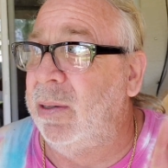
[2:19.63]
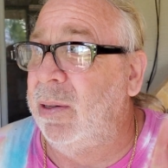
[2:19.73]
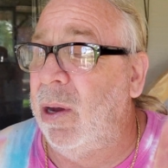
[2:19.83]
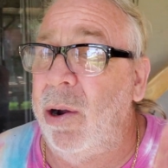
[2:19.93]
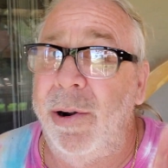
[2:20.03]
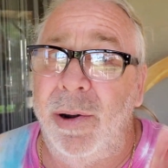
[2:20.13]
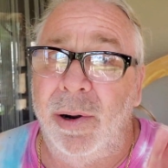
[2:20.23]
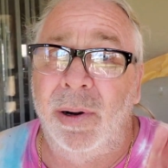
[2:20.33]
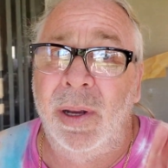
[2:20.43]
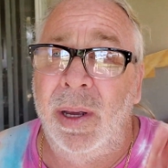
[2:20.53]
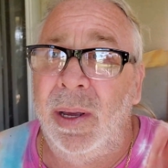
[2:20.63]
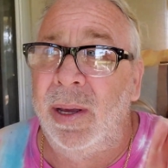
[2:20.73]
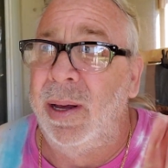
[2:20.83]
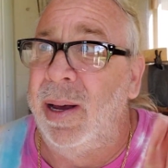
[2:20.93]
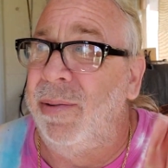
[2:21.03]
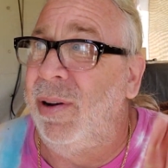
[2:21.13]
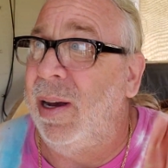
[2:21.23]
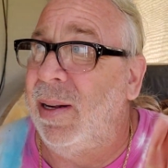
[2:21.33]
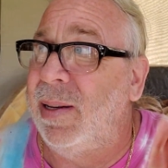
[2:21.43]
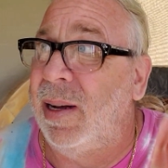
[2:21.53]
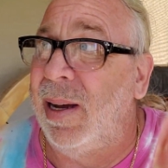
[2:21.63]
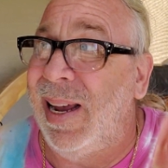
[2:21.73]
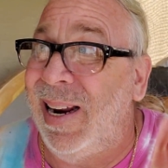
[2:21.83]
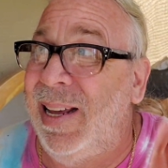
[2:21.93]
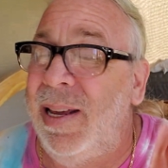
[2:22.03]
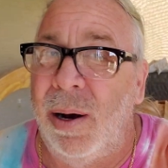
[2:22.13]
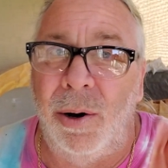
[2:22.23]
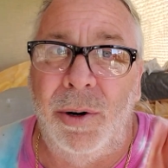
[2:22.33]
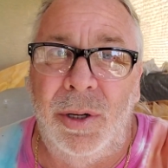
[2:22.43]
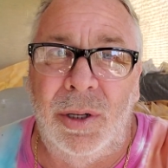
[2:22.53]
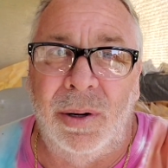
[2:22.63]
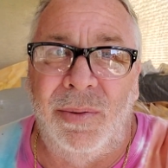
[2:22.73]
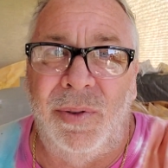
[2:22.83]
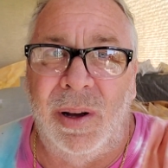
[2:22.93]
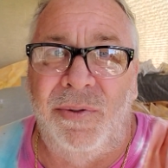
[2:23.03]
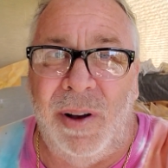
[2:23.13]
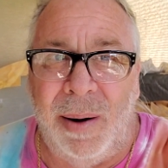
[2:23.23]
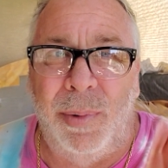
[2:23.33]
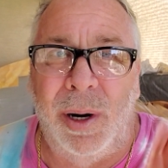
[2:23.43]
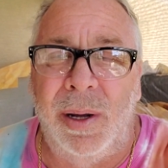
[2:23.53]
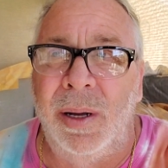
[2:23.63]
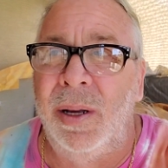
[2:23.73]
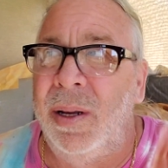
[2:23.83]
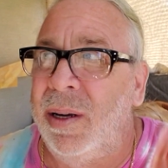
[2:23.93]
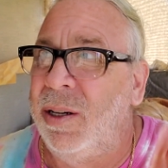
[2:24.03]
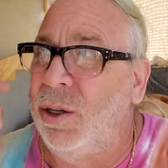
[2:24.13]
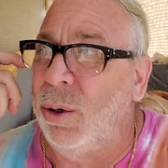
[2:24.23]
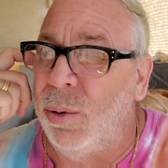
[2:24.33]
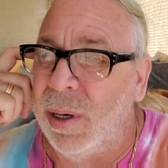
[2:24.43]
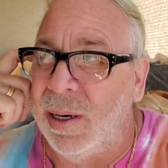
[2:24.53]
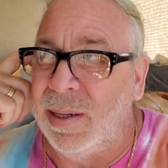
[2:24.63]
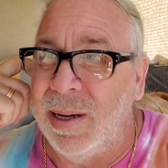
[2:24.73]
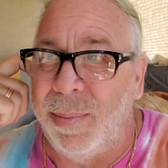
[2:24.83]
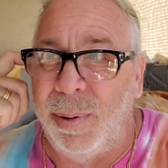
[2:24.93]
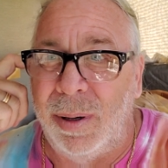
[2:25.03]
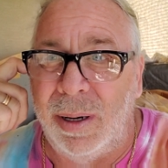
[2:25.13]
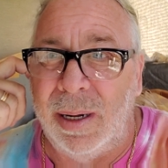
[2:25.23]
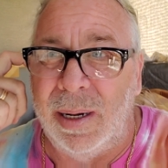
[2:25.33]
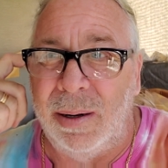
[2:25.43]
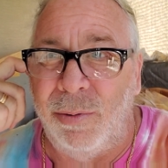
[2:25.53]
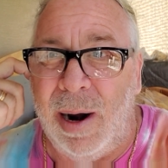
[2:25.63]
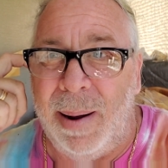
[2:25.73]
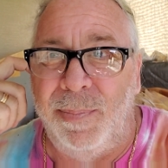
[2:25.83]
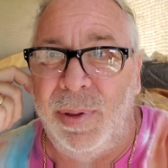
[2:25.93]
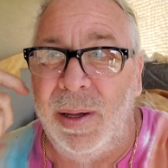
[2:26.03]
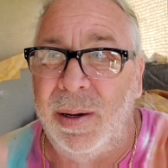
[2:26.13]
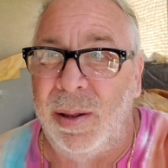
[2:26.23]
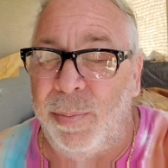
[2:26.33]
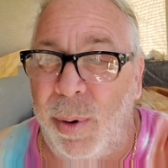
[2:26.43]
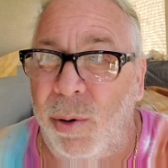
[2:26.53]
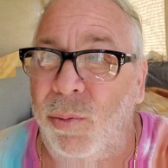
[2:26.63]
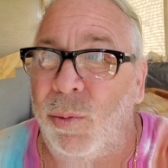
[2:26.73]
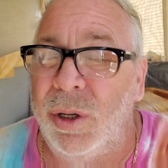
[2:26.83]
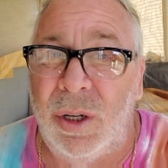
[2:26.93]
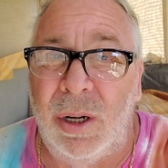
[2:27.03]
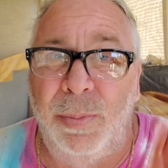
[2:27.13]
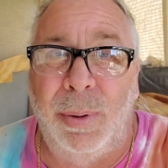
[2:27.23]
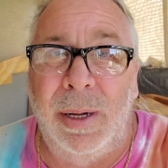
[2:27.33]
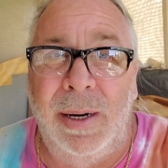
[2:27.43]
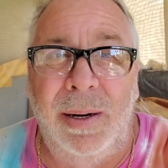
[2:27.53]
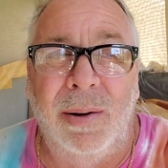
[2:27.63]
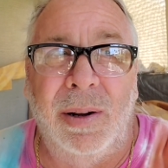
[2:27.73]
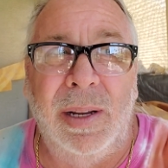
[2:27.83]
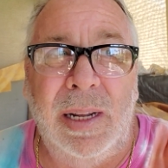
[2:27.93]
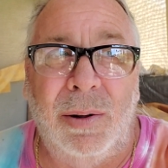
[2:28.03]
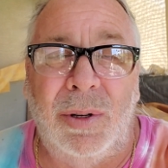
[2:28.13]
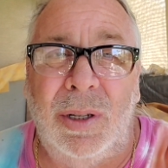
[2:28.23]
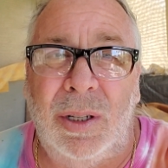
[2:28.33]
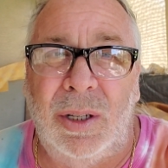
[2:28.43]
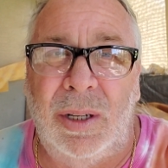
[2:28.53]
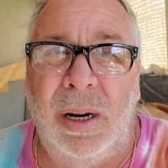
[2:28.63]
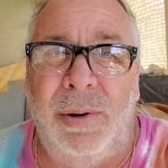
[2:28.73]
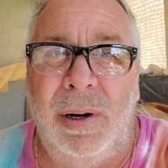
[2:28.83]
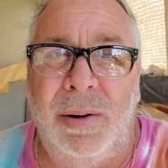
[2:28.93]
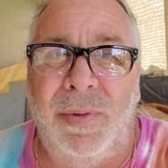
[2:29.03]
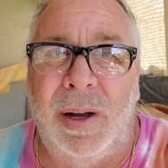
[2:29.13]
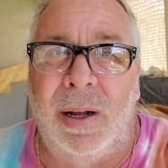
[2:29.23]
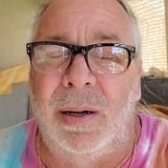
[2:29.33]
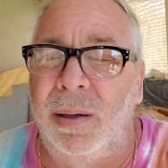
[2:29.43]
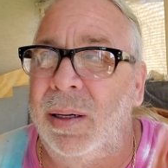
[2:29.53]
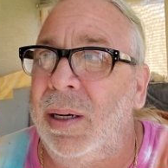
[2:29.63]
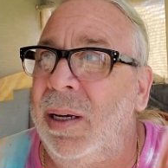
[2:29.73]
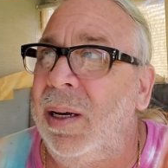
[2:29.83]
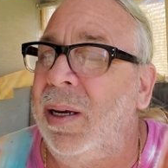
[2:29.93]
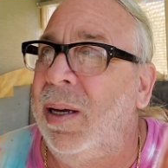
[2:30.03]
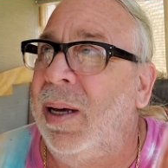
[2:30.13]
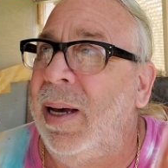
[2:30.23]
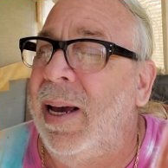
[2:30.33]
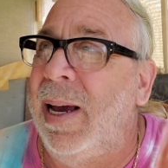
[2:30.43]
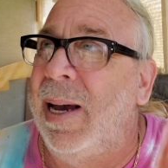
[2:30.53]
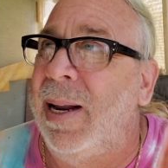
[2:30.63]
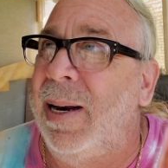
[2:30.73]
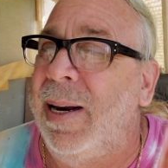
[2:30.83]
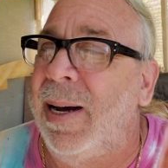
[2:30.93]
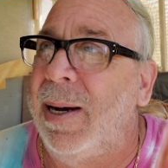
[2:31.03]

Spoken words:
hardener. I've got 80 yards of fabric to double wrap the boat once completed on the exterior of the hull. And